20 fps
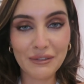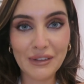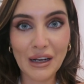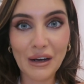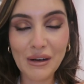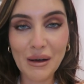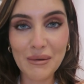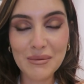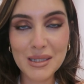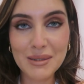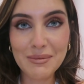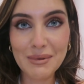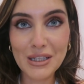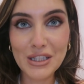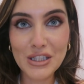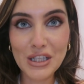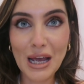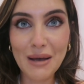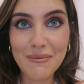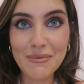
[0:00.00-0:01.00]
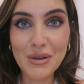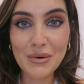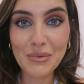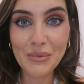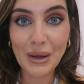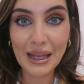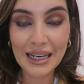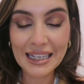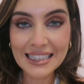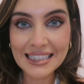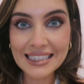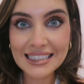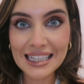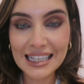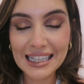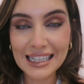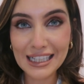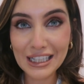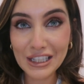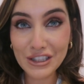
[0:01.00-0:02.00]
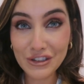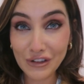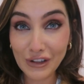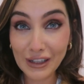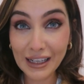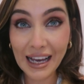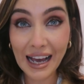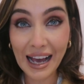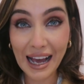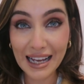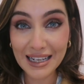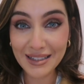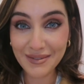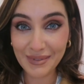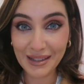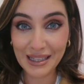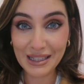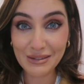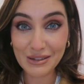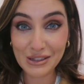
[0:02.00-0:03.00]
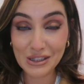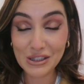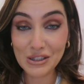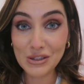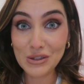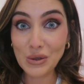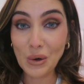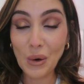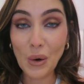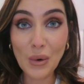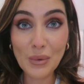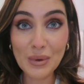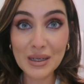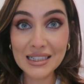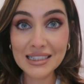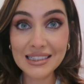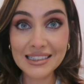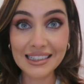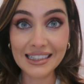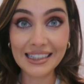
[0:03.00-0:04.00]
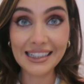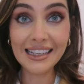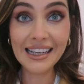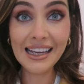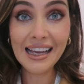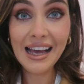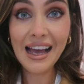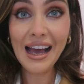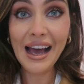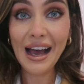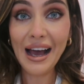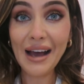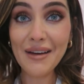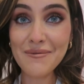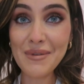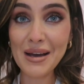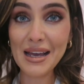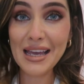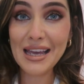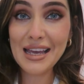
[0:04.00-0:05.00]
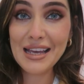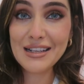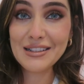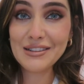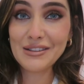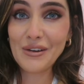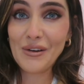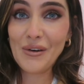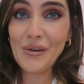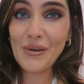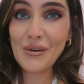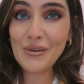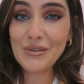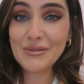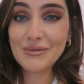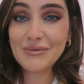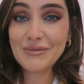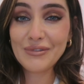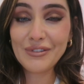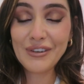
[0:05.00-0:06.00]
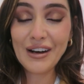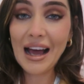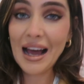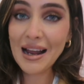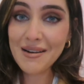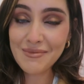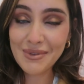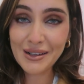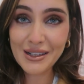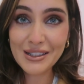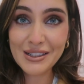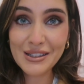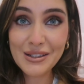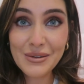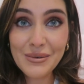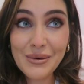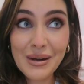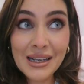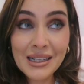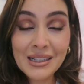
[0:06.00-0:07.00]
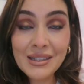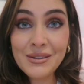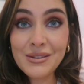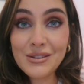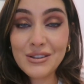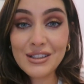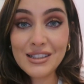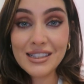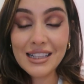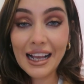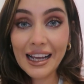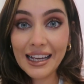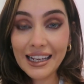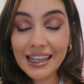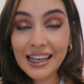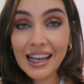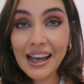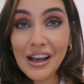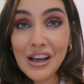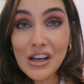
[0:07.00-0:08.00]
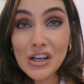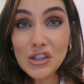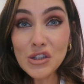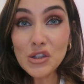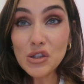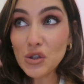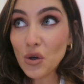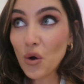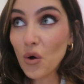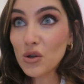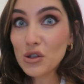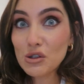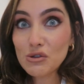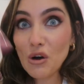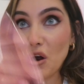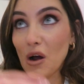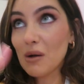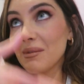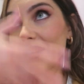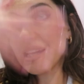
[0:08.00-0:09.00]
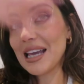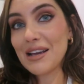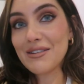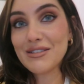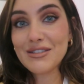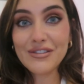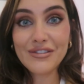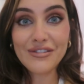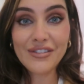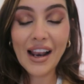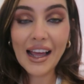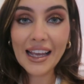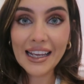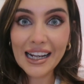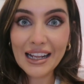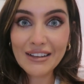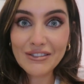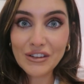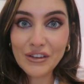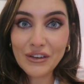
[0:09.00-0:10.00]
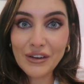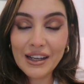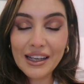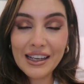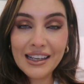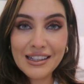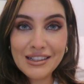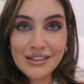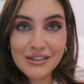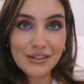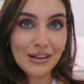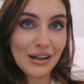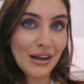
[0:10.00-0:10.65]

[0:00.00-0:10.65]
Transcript: now come to meet Jem. The wind literally had me, it was so windy. And my hair's gone all flat because the wind was just like so strong. My hair was flying everywhere. So